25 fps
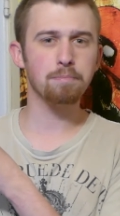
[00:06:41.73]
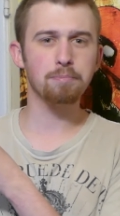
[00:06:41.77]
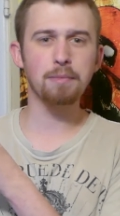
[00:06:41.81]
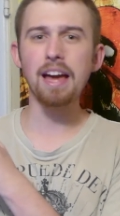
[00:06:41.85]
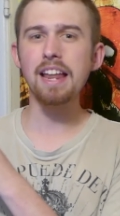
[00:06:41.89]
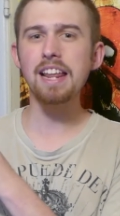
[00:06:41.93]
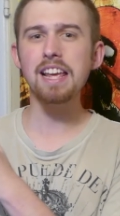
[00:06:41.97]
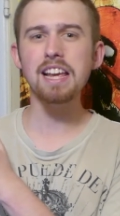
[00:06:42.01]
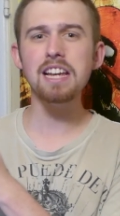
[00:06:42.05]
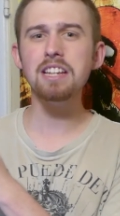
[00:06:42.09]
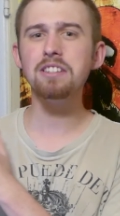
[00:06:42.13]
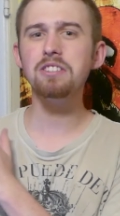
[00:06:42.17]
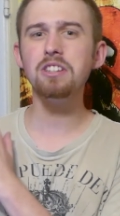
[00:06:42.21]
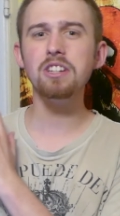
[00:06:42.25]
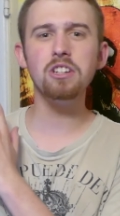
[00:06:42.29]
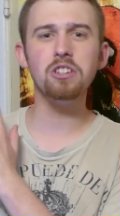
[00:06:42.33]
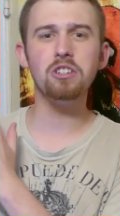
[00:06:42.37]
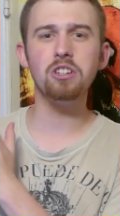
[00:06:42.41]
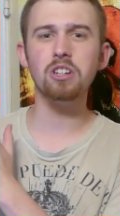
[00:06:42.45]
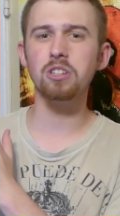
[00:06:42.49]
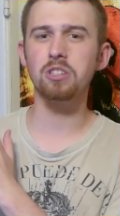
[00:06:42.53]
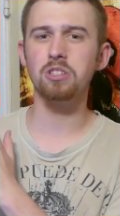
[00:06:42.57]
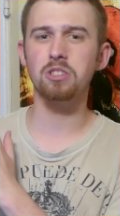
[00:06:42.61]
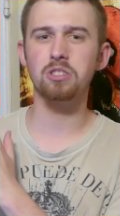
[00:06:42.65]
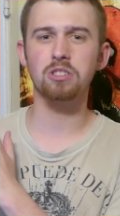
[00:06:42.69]
That isn't
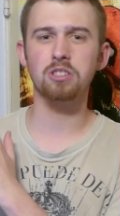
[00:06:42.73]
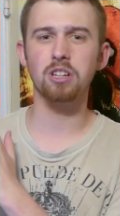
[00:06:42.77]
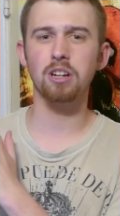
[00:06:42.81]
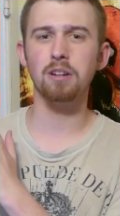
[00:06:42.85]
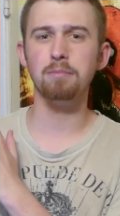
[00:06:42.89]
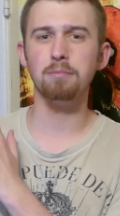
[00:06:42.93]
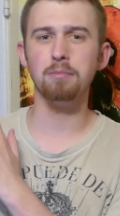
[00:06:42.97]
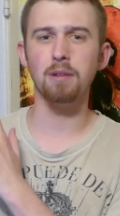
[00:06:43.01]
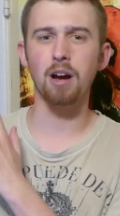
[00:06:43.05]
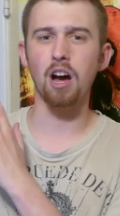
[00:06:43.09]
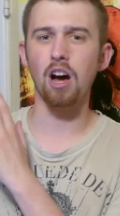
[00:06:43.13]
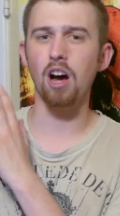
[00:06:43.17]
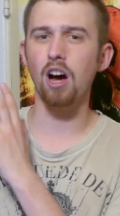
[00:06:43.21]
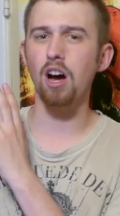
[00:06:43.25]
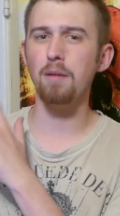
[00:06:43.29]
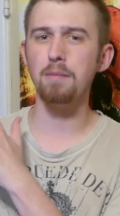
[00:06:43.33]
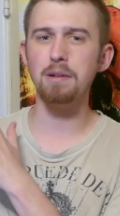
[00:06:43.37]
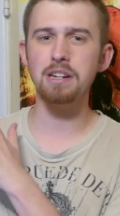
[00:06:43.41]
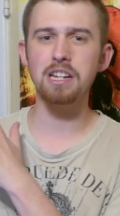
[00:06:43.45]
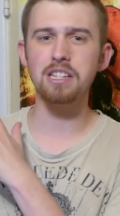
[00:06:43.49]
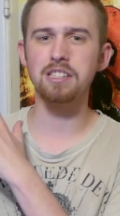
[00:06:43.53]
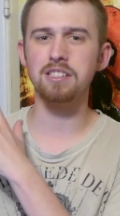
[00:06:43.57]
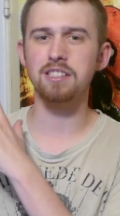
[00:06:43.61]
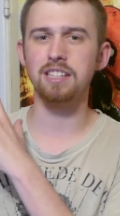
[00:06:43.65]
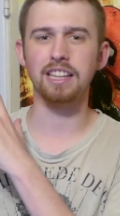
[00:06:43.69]
just some
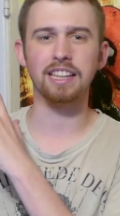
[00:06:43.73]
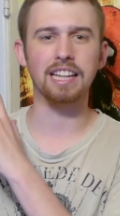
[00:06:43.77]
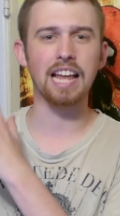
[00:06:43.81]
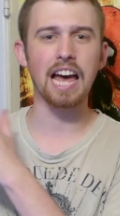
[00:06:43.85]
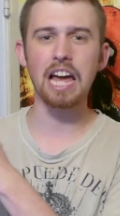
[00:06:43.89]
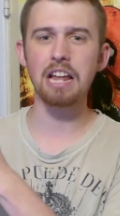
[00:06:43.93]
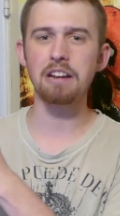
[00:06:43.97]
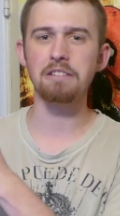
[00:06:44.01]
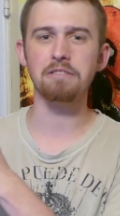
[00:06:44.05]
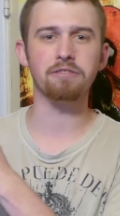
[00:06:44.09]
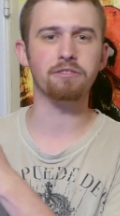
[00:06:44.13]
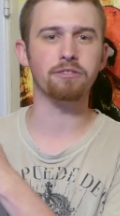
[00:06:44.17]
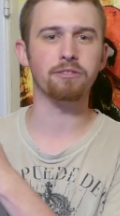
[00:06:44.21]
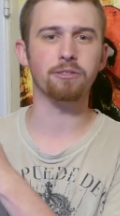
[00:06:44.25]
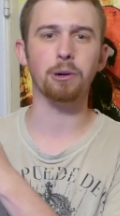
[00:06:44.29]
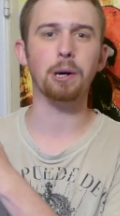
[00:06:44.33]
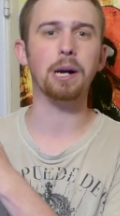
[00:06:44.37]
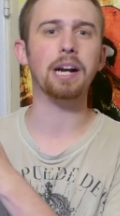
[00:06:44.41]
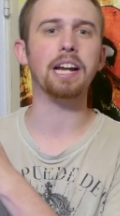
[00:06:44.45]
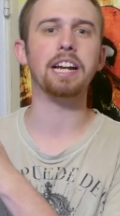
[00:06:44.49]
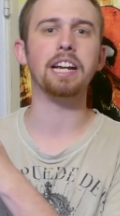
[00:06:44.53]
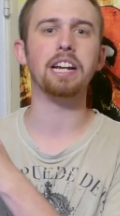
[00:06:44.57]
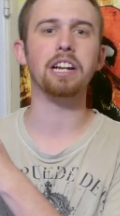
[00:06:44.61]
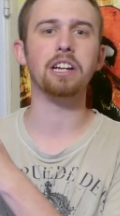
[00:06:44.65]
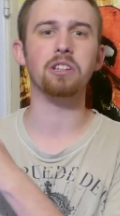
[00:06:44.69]
ominous Latin
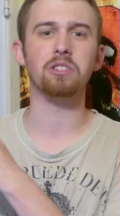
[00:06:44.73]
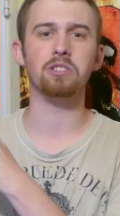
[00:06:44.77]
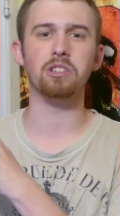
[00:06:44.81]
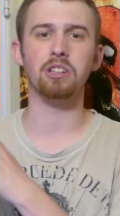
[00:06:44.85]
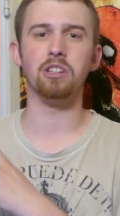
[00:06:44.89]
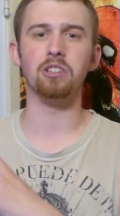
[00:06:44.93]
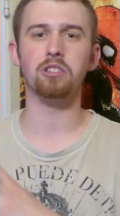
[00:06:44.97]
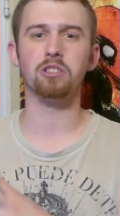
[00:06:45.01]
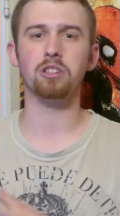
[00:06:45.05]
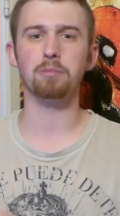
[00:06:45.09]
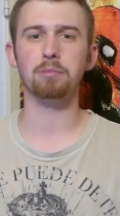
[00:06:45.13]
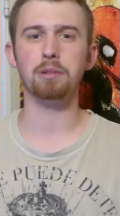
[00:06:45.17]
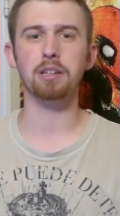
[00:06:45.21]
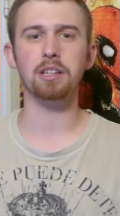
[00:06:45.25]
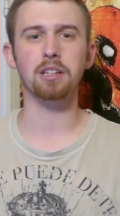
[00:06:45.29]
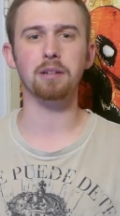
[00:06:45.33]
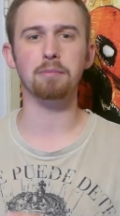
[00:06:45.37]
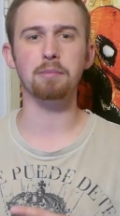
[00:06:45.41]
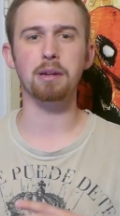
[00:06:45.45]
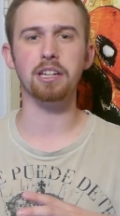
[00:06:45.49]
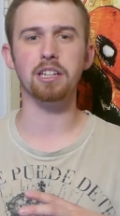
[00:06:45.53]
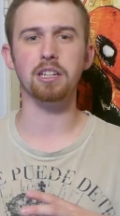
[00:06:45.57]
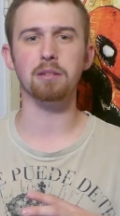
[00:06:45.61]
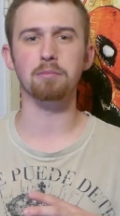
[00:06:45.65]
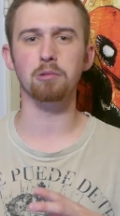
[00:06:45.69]
phrase and something to
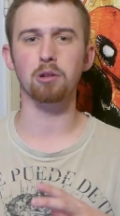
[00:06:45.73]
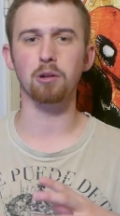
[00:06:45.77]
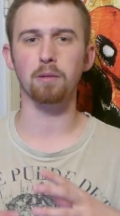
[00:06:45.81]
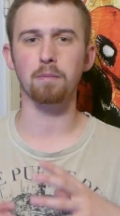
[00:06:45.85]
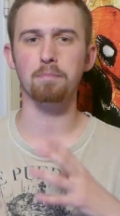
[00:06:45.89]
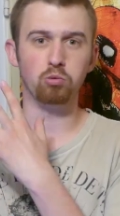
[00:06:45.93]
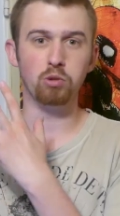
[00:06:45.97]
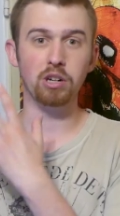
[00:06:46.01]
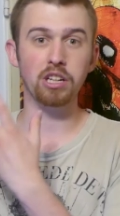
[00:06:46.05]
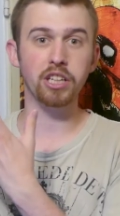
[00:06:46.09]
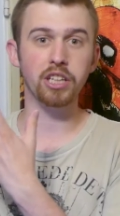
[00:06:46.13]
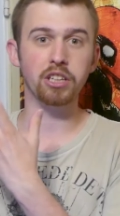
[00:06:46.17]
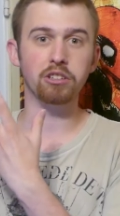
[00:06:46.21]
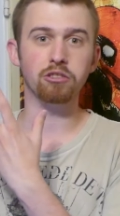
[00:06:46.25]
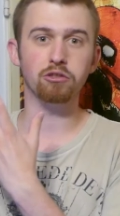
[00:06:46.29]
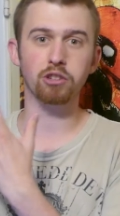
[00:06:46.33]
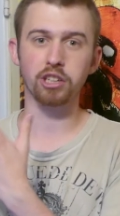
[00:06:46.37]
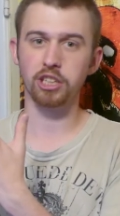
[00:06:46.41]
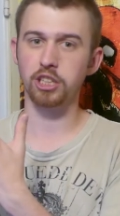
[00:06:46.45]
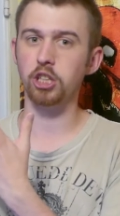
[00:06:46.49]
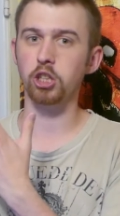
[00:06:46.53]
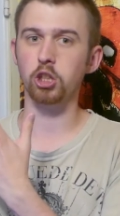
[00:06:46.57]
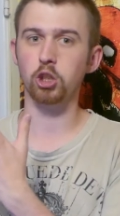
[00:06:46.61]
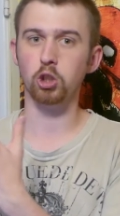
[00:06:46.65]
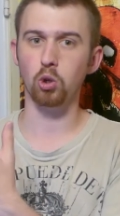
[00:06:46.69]
make him look really
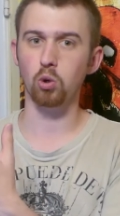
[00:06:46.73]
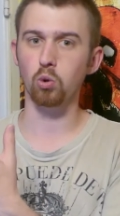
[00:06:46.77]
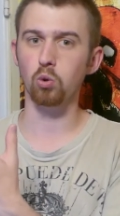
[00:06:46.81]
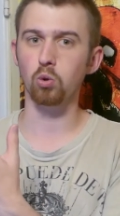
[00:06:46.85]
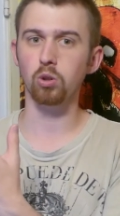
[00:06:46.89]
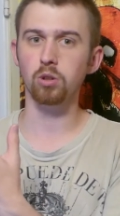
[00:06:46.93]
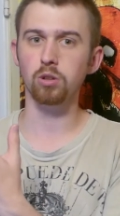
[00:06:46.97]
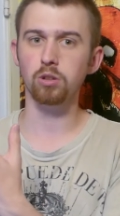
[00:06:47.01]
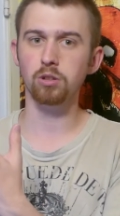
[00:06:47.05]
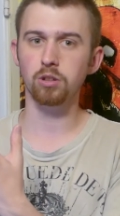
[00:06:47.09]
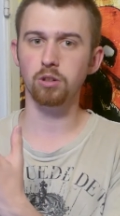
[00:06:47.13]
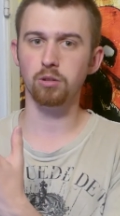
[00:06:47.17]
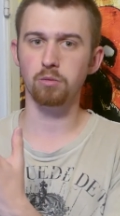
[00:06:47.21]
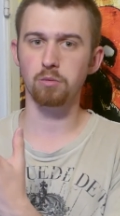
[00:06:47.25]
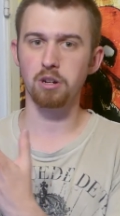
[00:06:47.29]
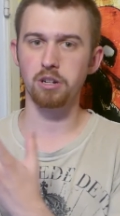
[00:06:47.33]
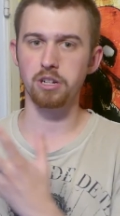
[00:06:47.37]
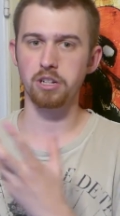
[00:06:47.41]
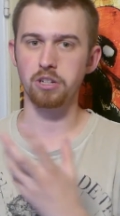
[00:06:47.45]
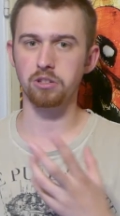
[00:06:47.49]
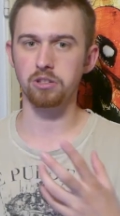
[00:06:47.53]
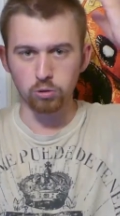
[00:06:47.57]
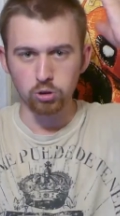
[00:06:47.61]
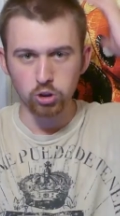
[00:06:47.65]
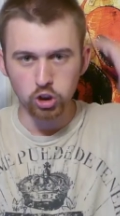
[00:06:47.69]
freaking cool while
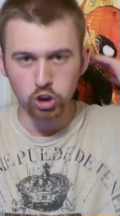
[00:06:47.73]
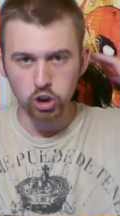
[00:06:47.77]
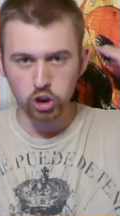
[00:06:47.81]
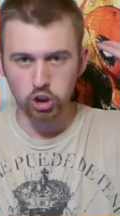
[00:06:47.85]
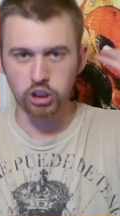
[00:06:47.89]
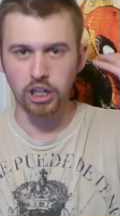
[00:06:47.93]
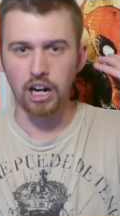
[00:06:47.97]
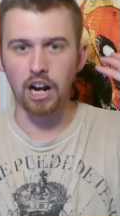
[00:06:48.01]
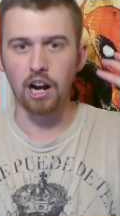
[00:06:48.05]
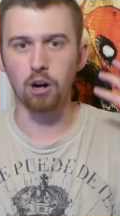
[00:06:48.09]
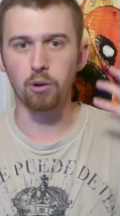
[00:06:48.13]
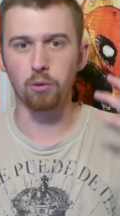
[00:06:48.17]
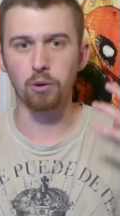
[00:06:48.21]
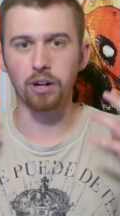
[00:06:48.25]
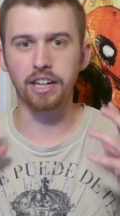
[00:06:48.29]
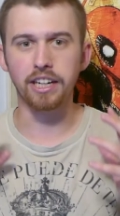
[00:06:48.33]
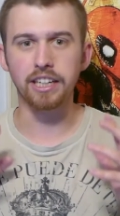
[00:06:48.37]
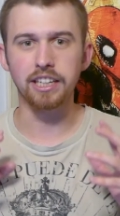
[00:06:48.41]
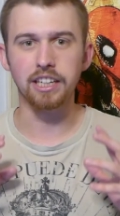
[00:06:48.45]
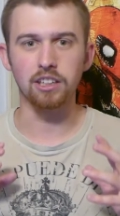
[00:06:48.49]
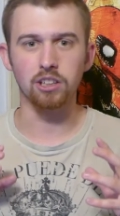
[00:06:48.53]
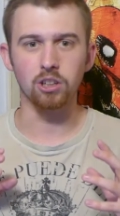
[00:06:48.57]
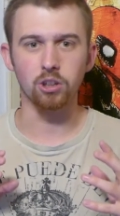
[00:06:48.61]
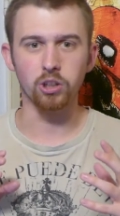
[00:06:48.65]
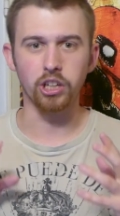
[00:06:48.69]
he's
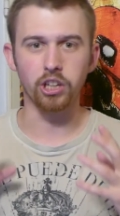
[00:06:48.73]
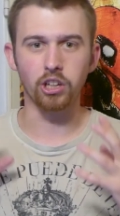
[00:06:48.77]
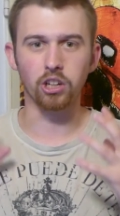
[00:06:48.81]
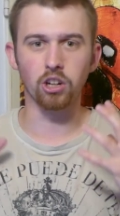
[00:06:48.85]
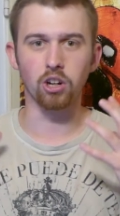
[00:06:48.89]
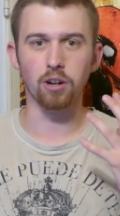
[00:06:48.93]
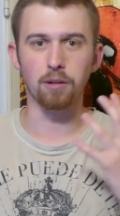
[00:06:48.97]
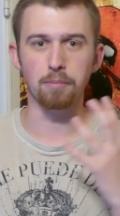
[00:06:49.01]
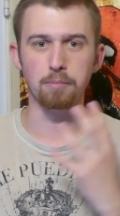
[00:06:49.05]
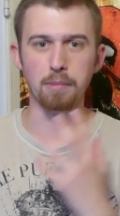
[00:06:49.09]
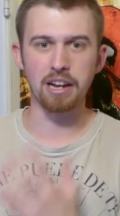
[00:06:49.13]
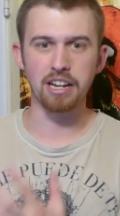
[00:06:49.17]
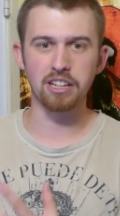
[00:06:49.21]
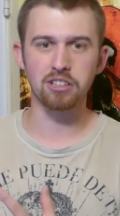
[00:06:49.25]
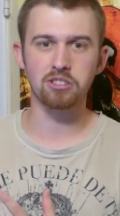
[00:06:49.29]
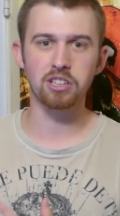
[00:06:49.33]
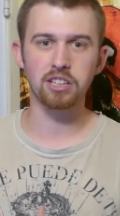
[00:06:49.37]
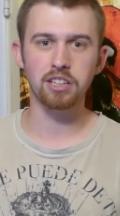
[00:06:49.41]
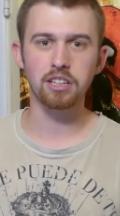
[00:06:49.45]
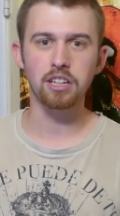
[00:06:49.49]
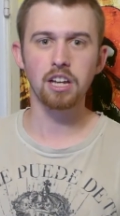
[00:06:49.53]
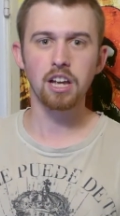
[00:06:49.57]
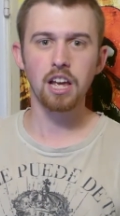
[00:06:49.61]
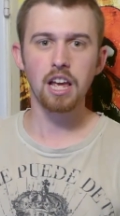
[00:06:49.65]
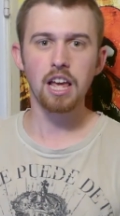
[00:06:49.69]
showering and looking all
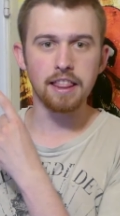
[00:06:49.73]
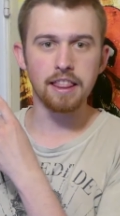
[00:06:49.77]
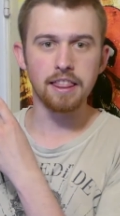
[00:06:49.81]
menacing.